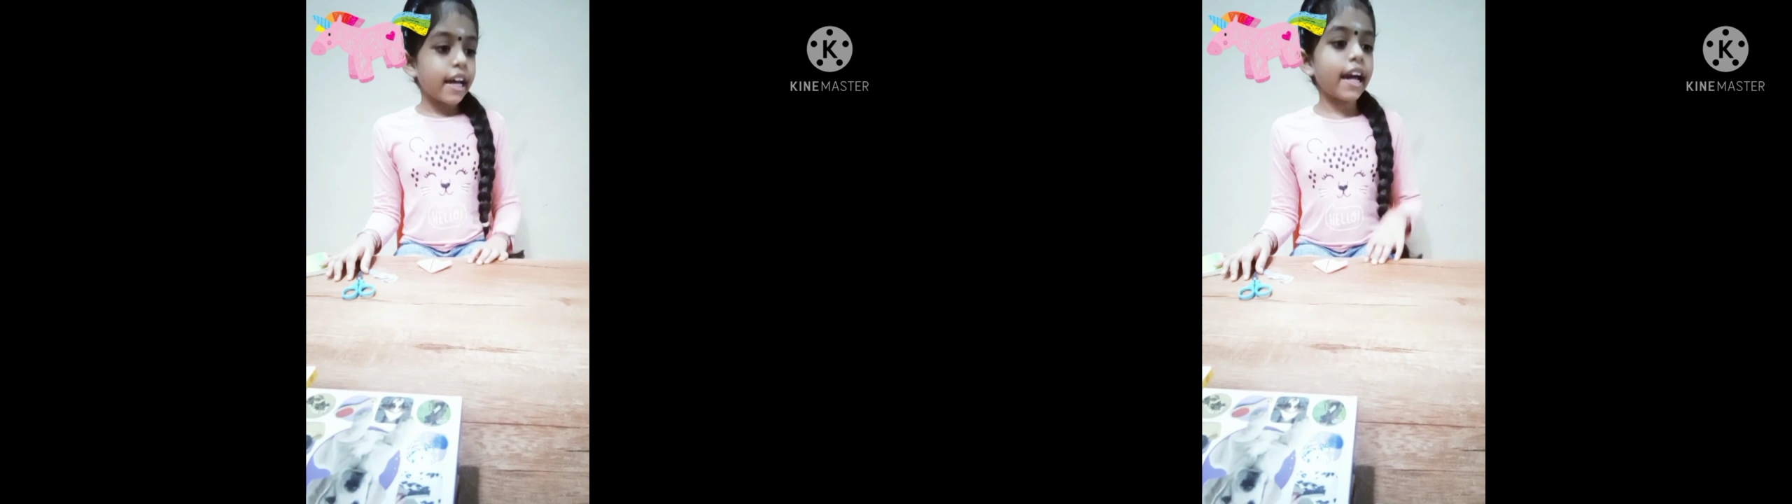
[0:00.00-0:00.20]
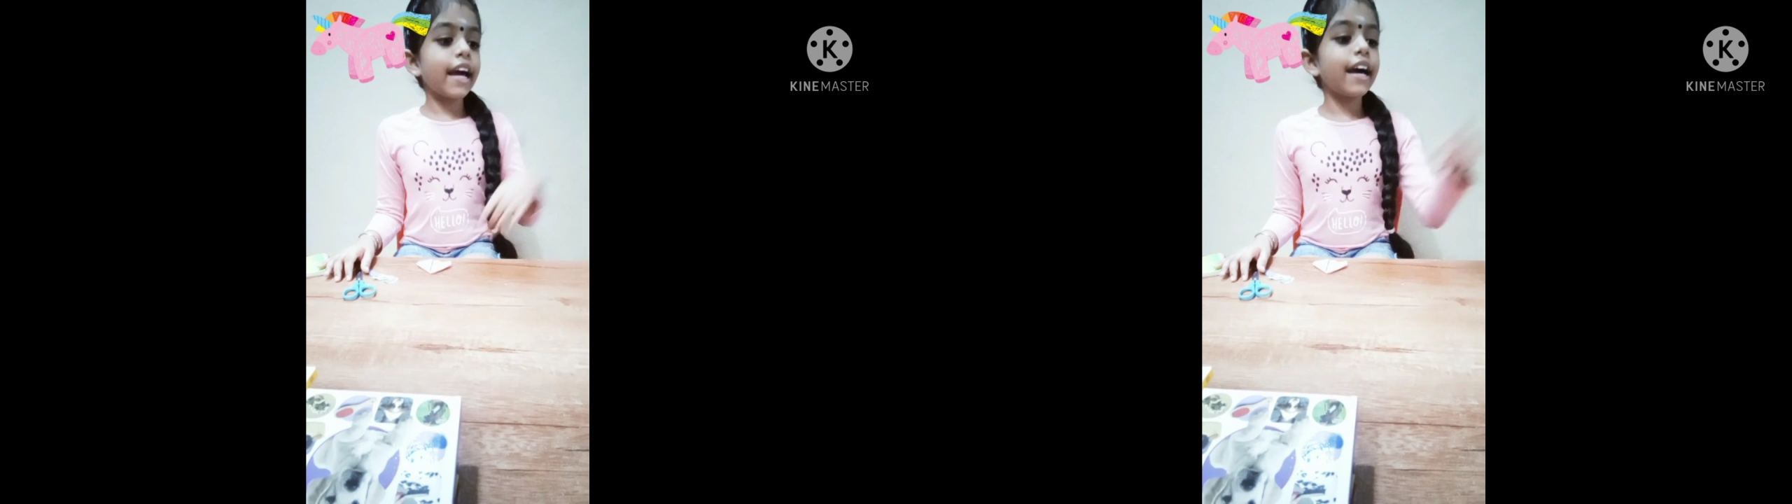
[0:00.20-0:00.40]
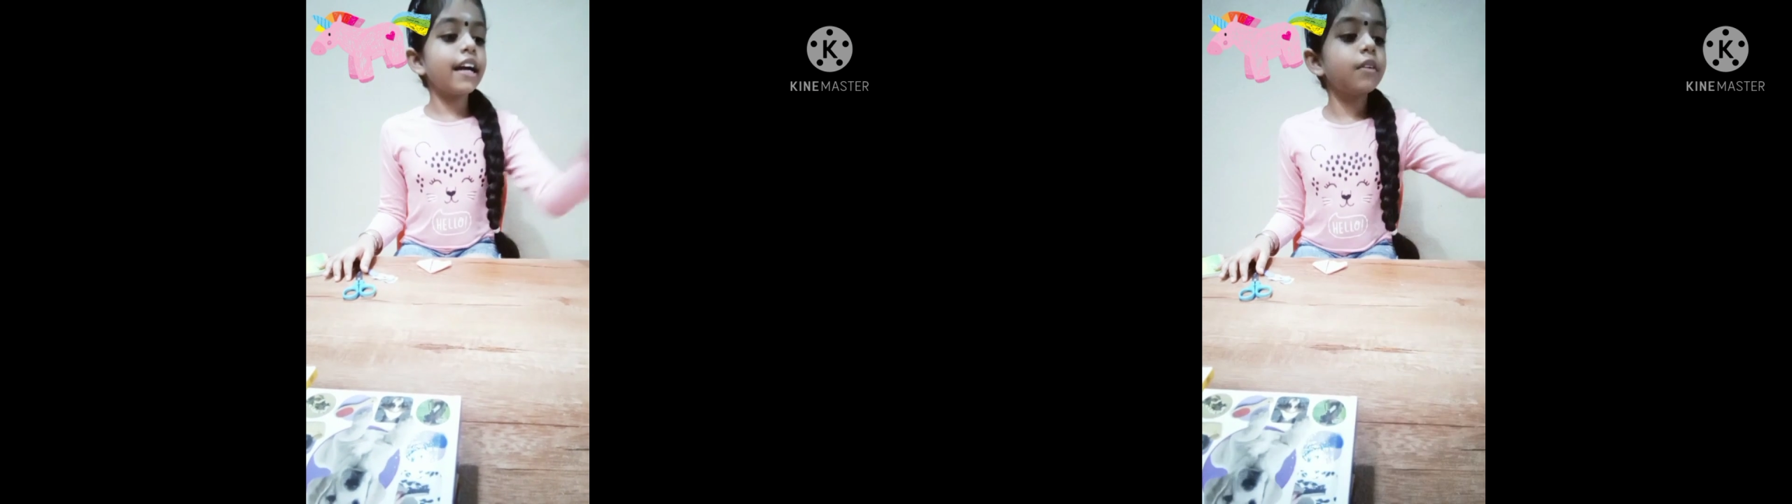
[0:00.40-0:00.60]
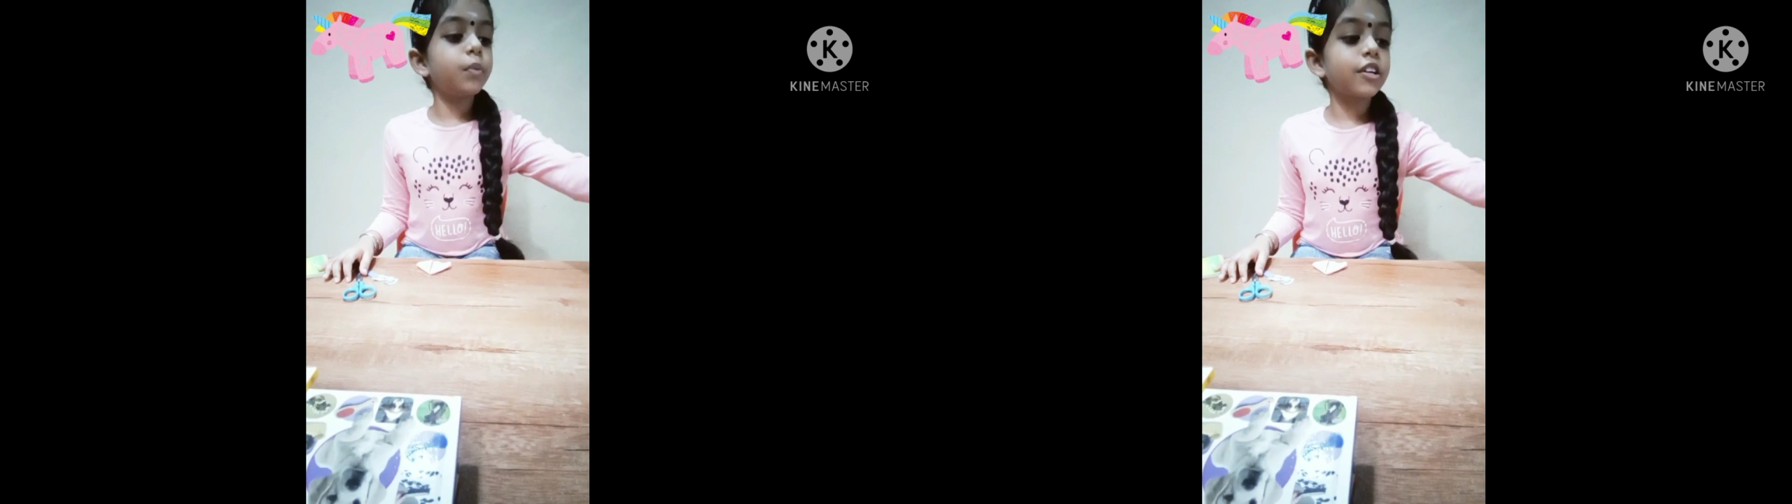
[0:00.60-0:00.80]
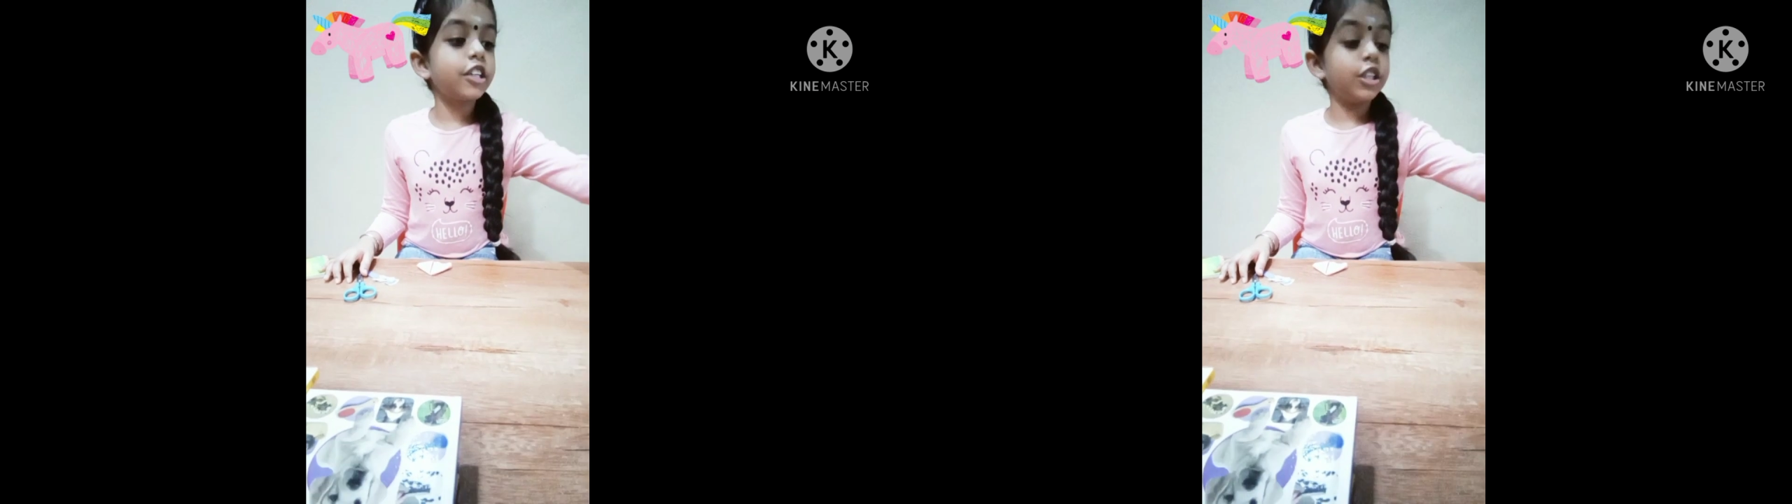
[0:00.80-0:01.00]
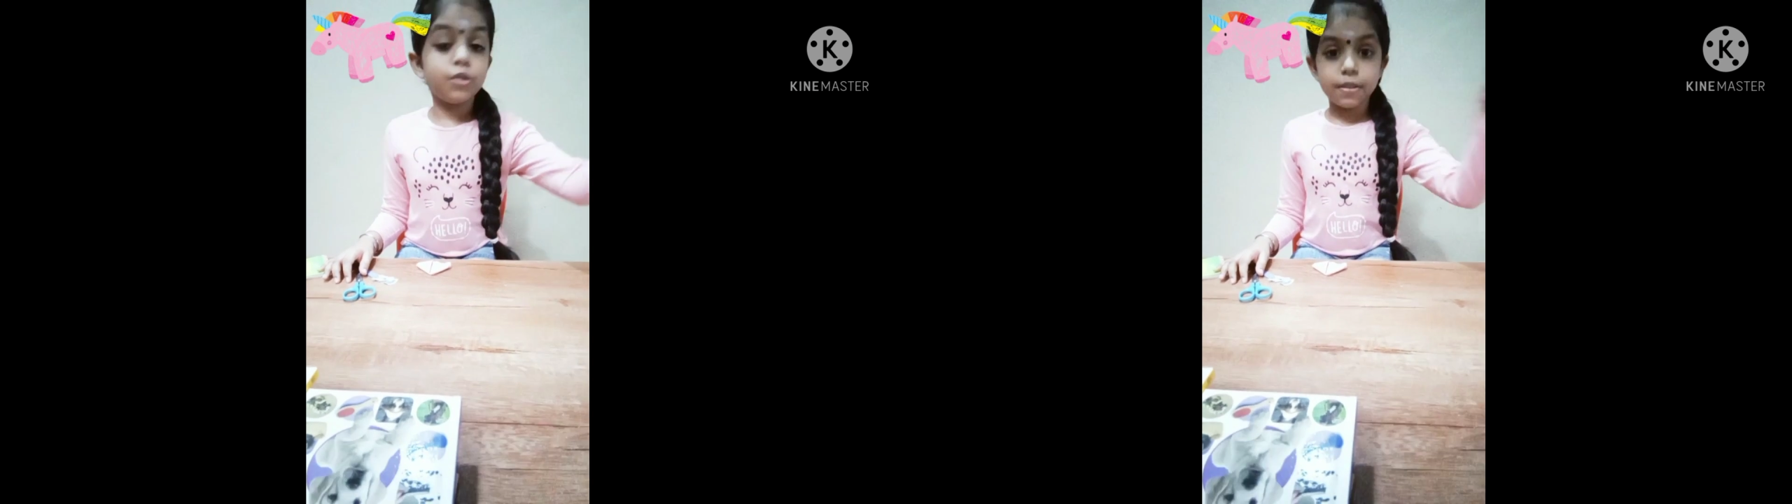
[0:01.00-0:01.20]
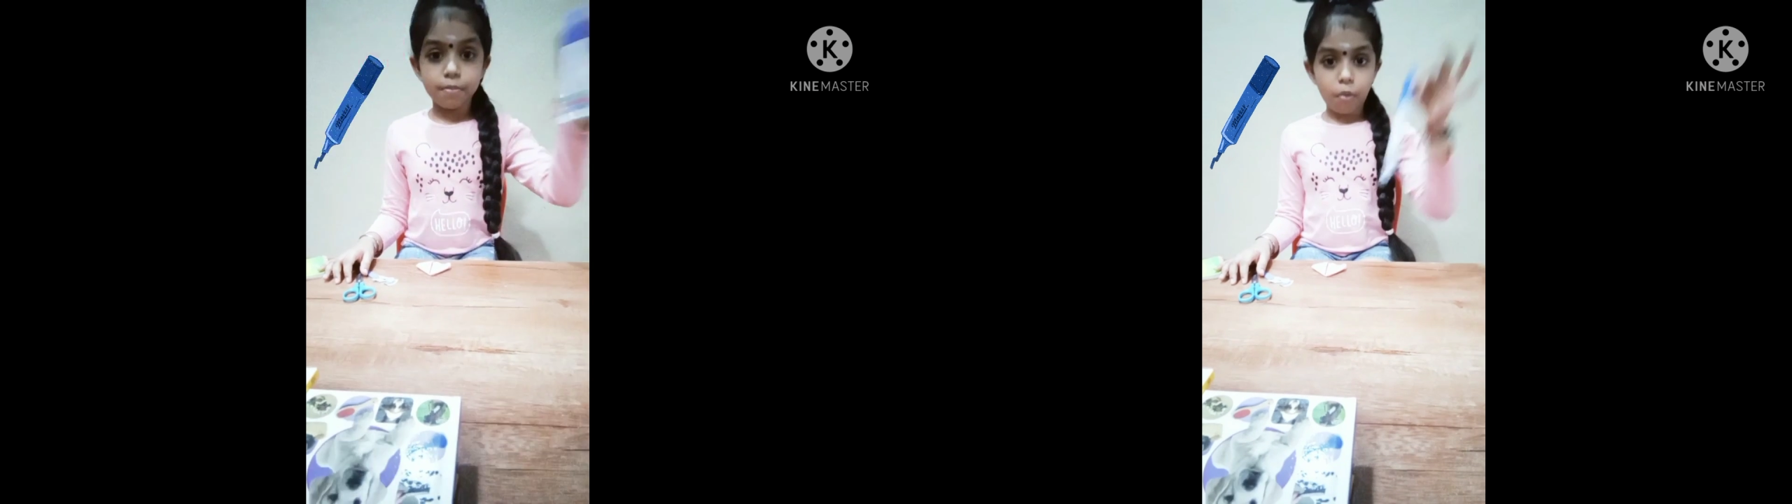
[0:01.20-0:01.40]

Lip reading: And we're gonna use